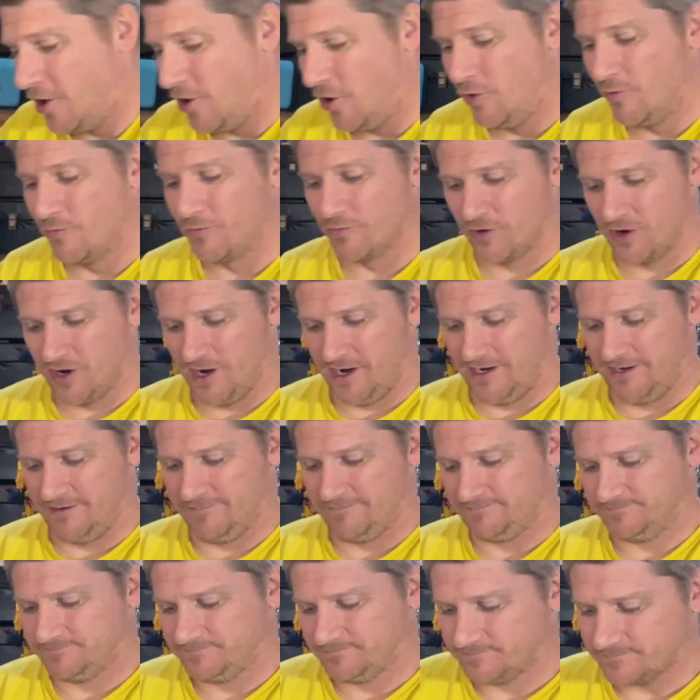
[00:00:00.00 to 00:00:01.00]
home run.
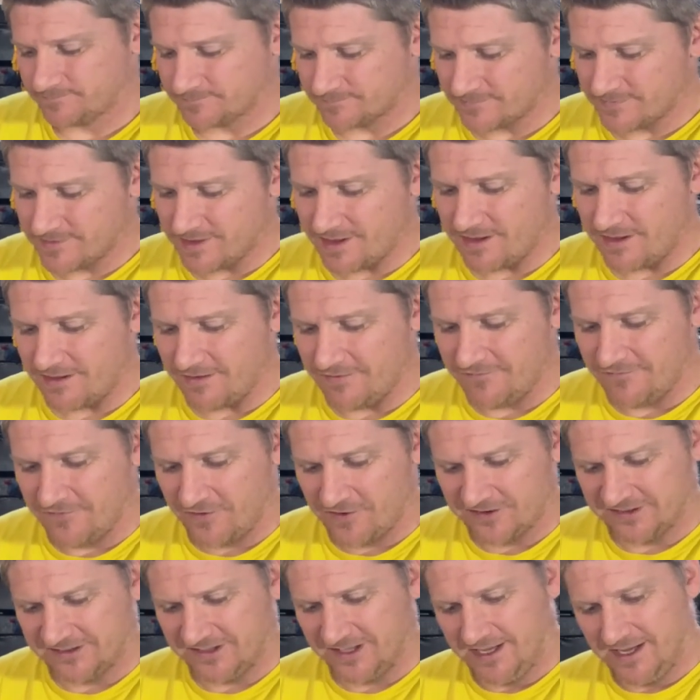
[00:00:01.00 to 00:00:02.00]

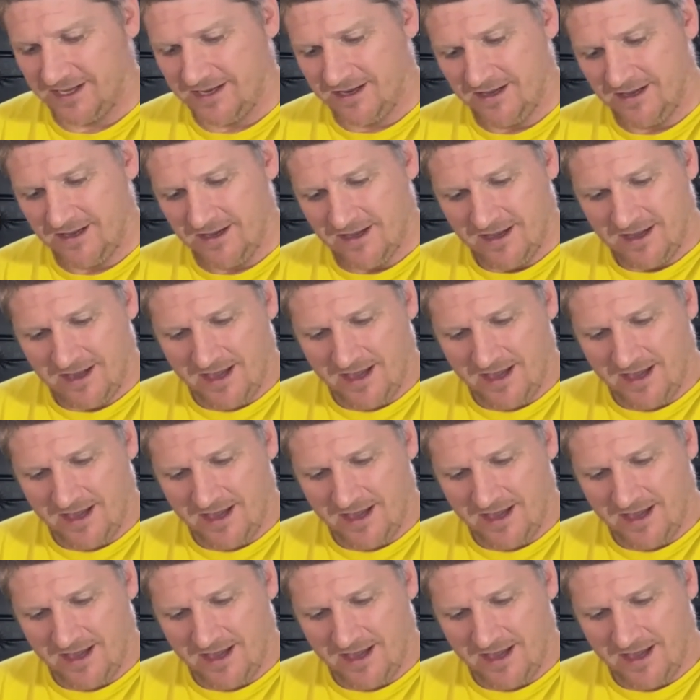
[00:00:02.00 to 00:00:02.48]
First thing